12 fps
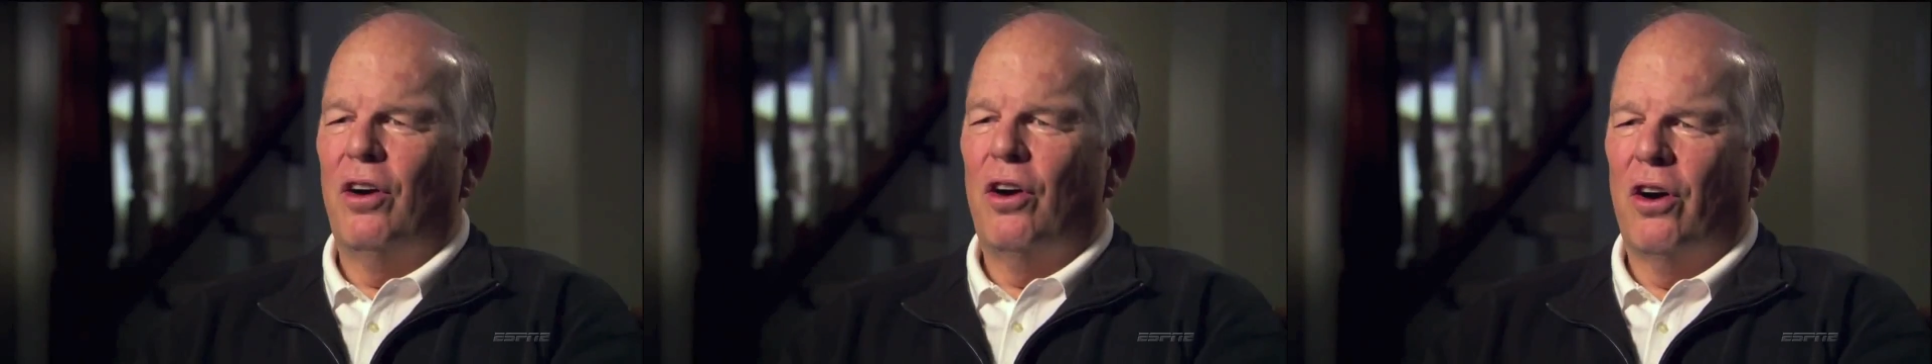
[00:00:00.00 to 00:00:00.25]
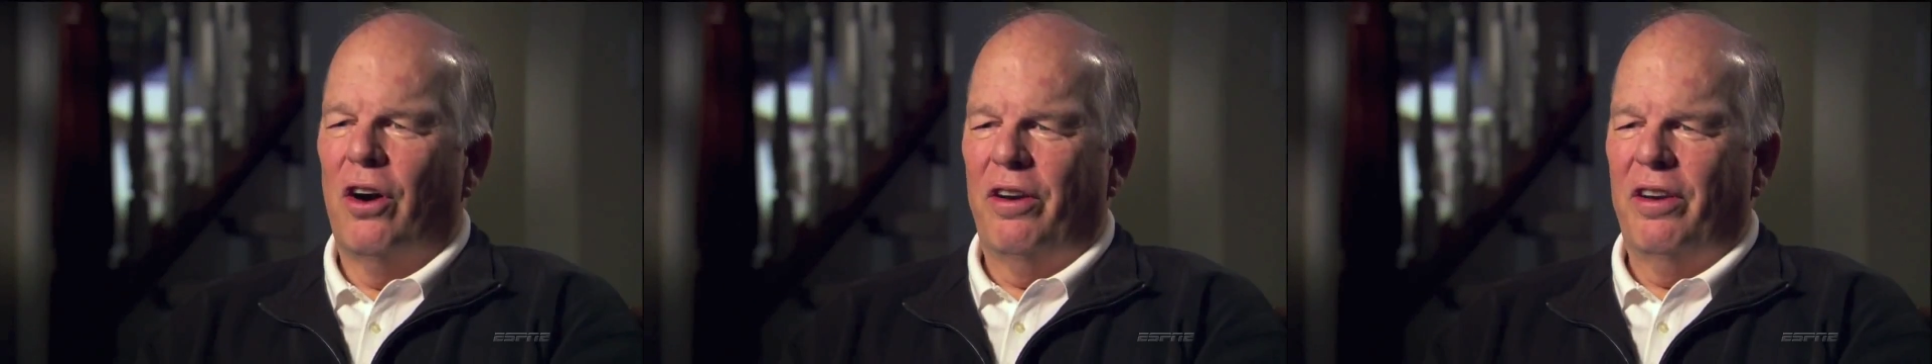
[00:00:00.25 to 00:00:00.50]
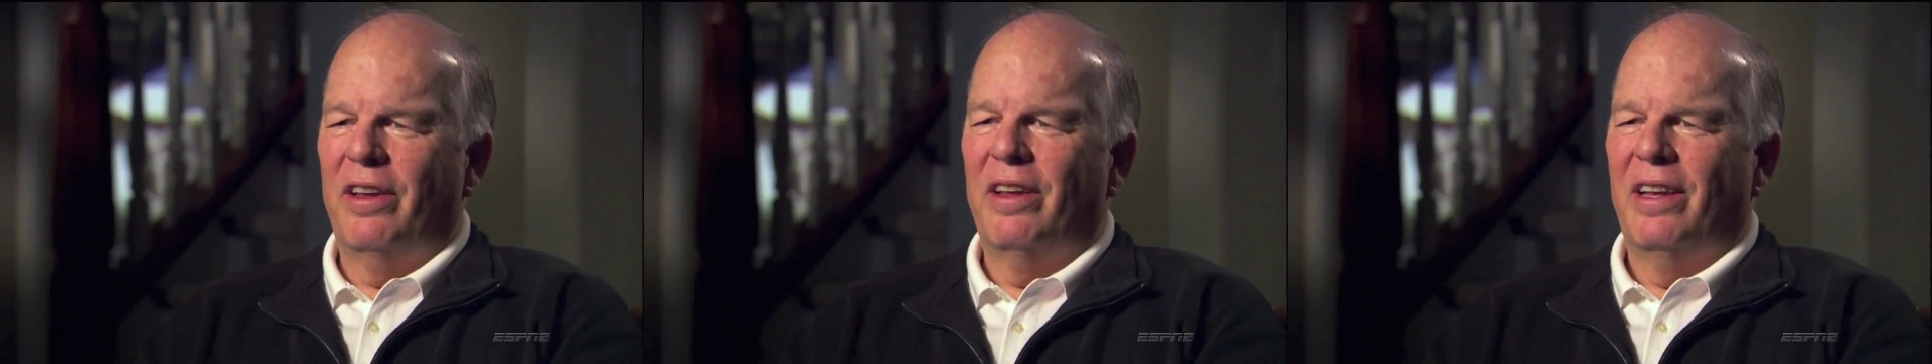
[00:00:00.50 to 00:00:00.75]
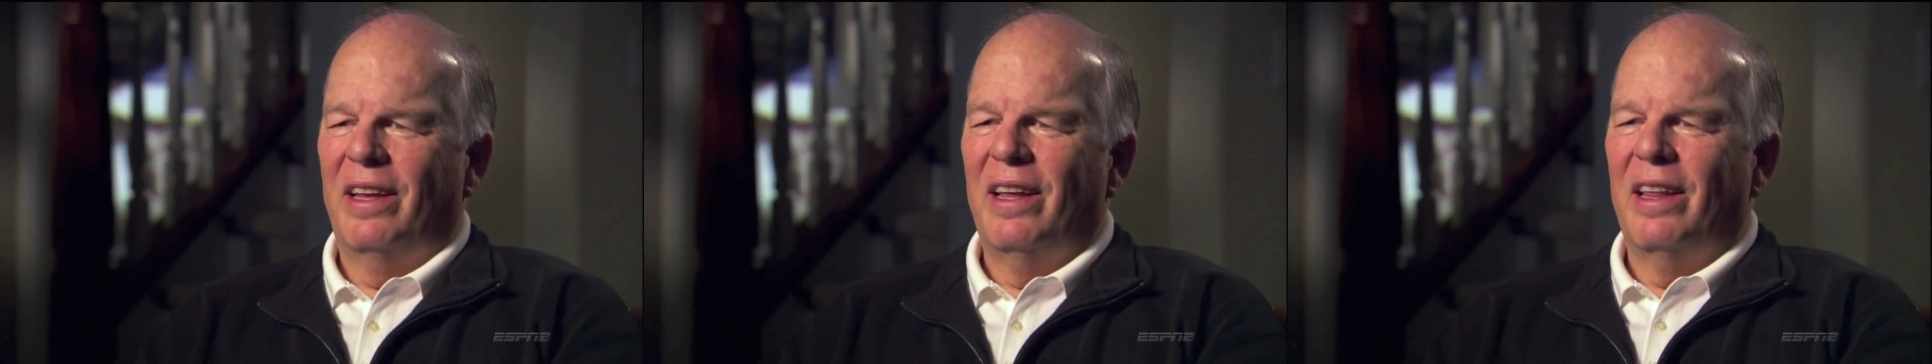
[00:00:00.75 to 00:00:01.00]
heart.
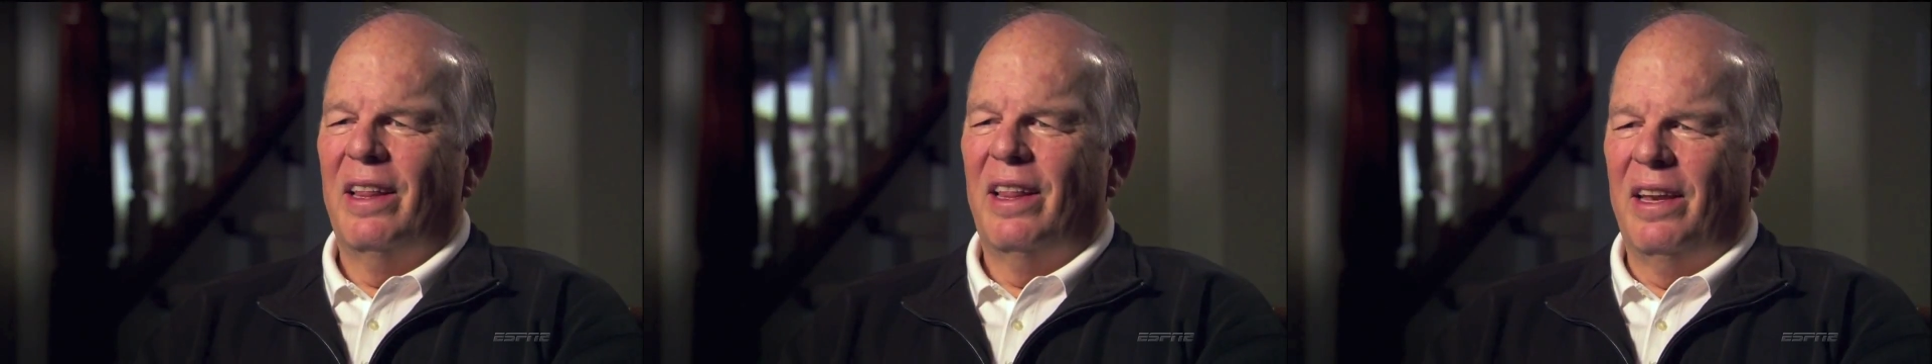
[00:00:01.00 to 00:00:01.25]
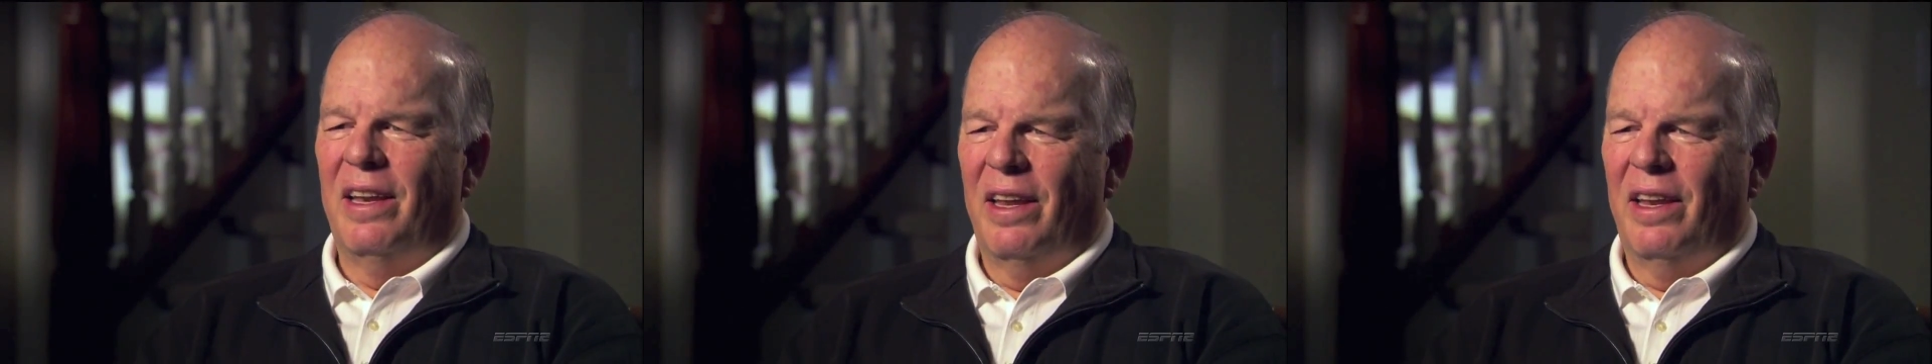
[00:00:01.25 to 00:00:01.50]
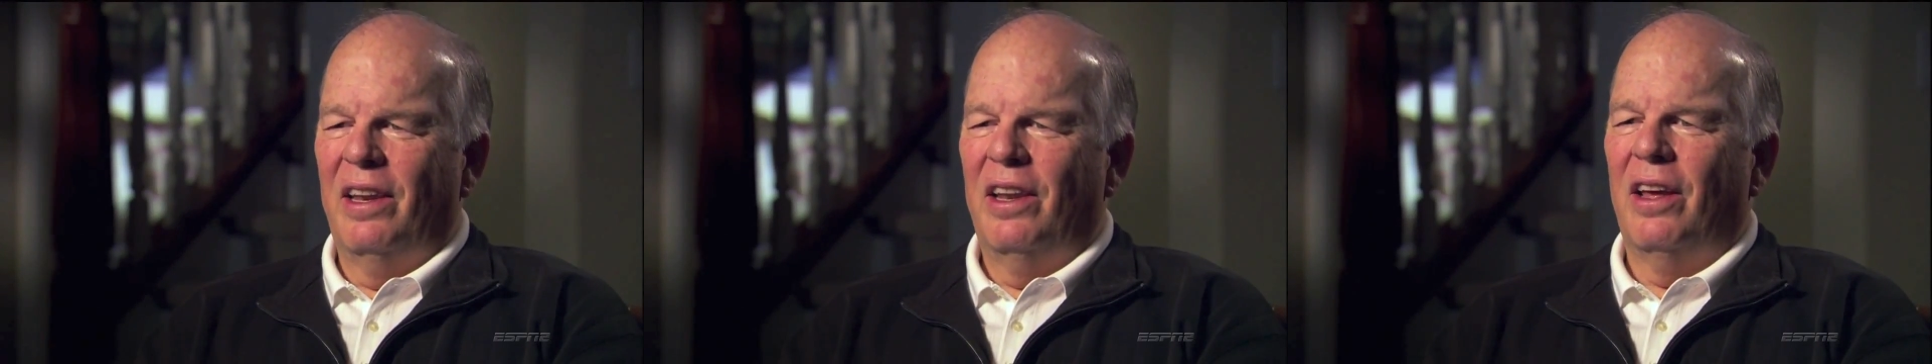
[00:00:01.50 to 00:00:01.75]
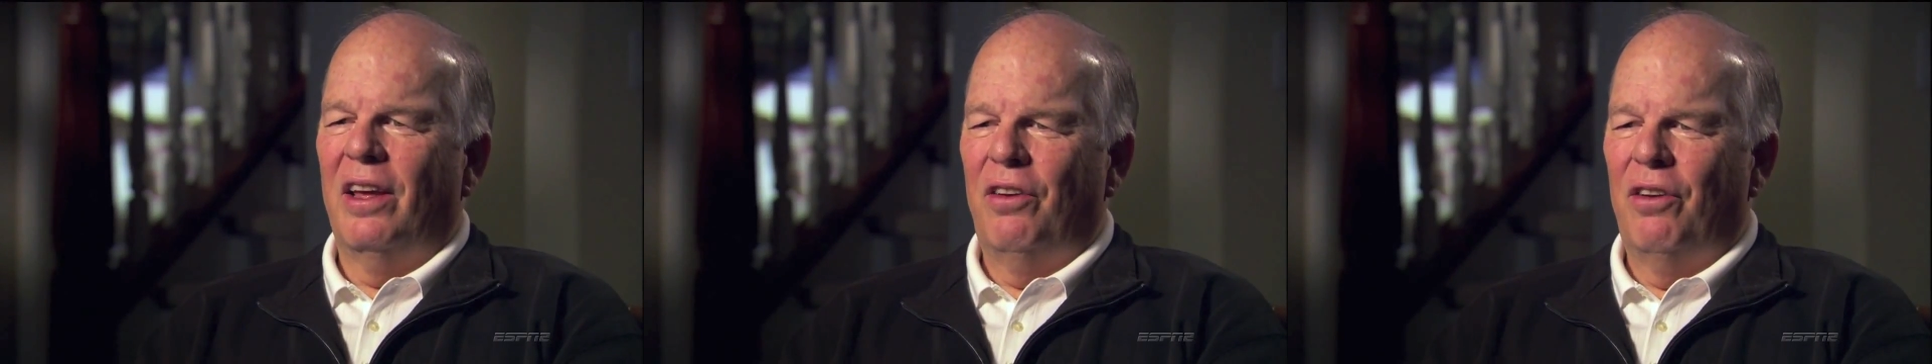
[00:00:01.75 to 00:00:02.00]
They didn't
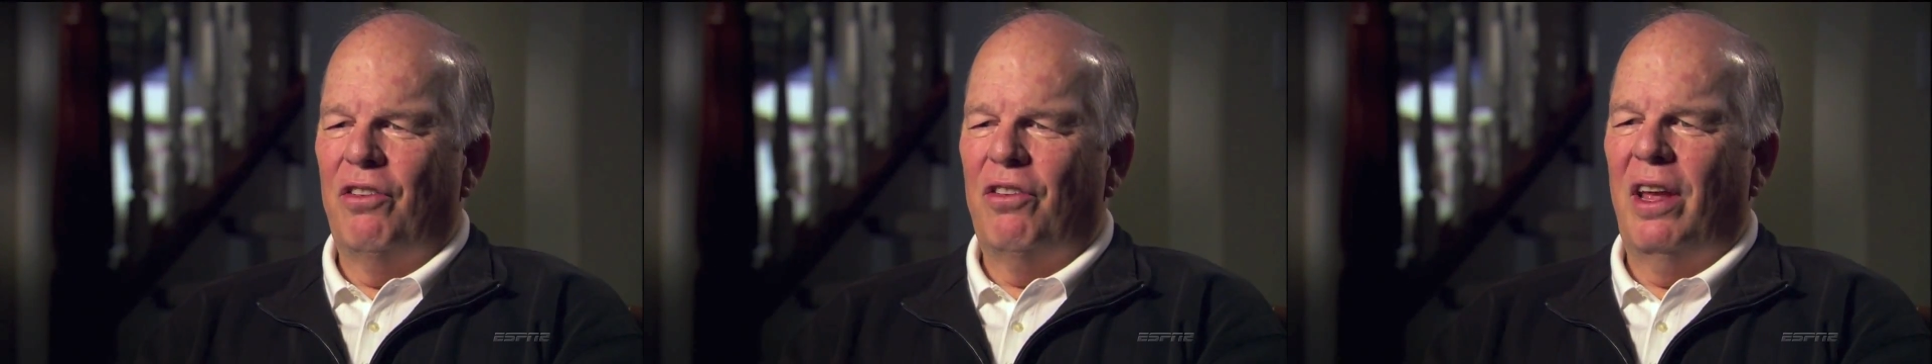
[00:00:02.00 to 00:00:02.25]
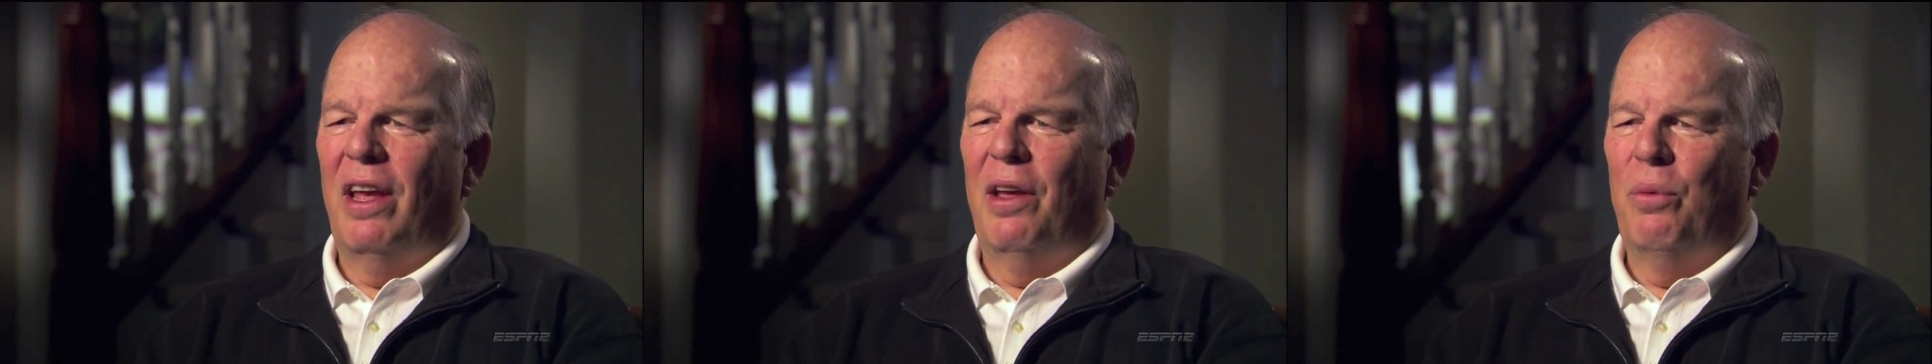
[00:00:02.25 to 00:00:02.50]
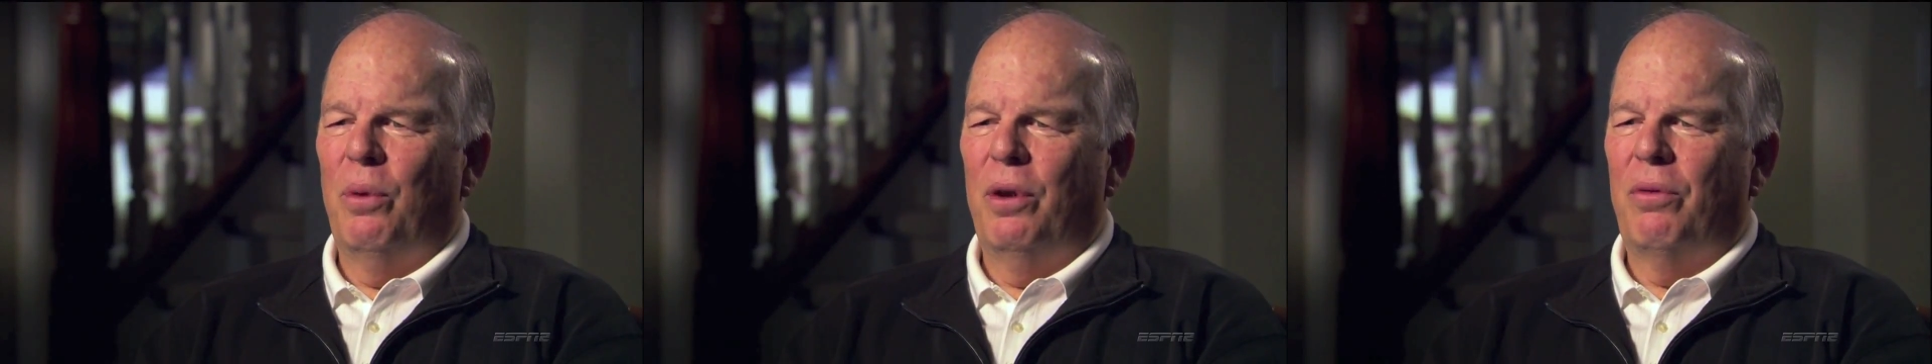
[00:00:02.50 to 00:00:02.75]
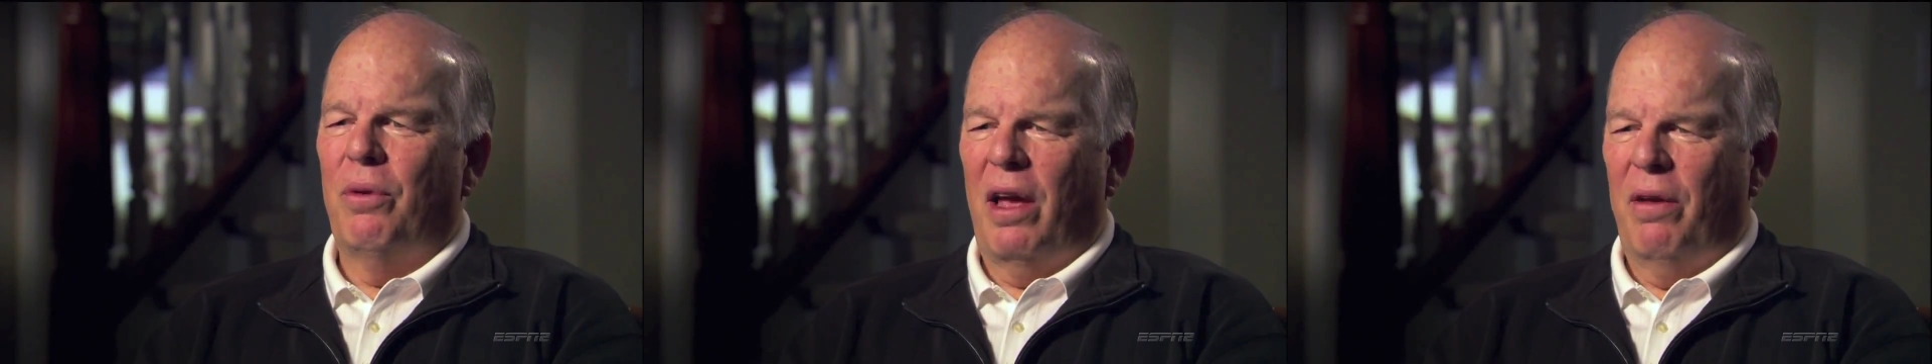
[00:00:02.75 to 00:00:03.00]
understand what
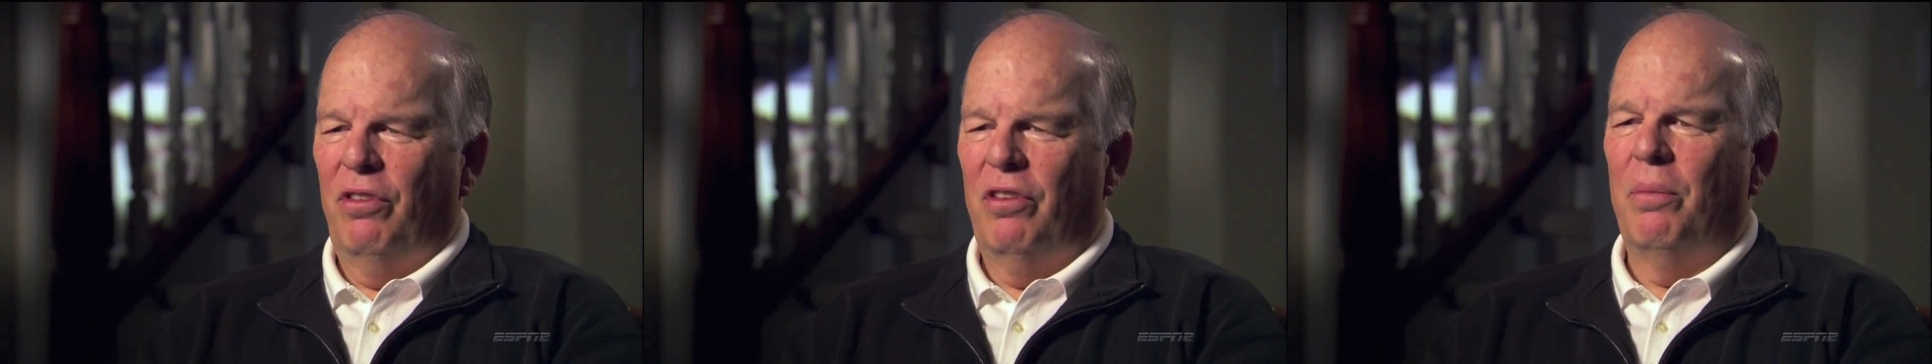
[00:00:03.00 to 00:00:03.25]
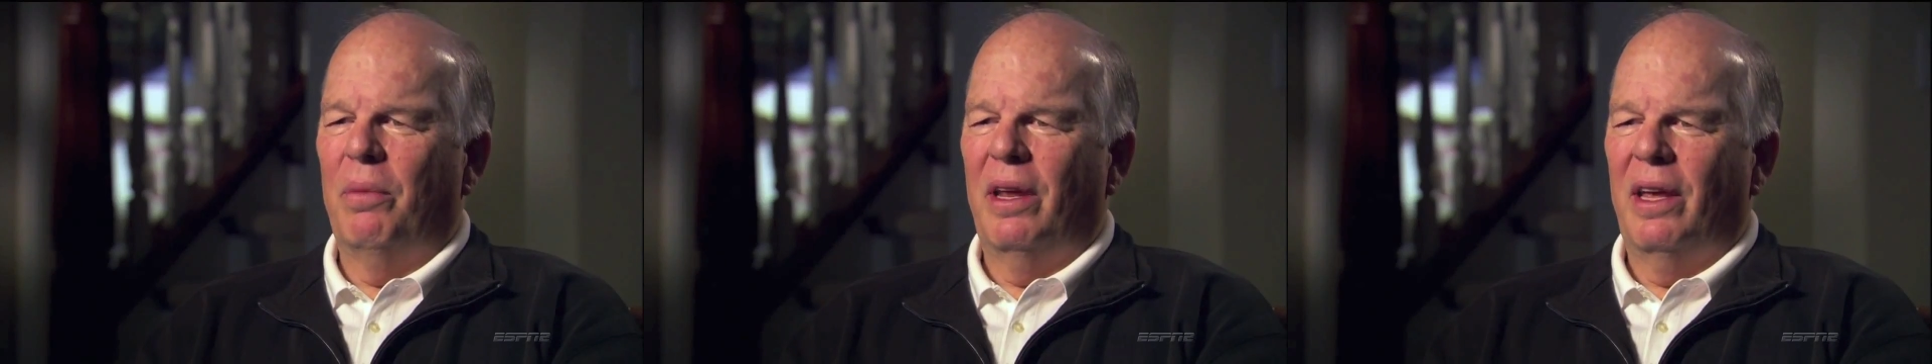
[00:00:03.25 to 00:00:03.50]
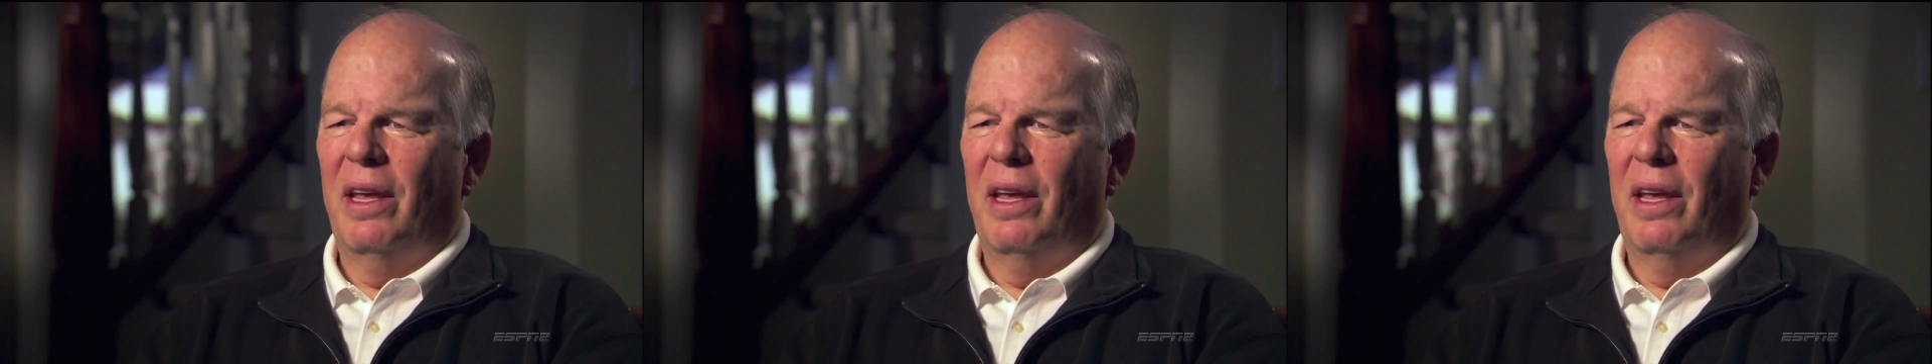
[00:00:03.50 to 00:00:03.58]
drives somebody.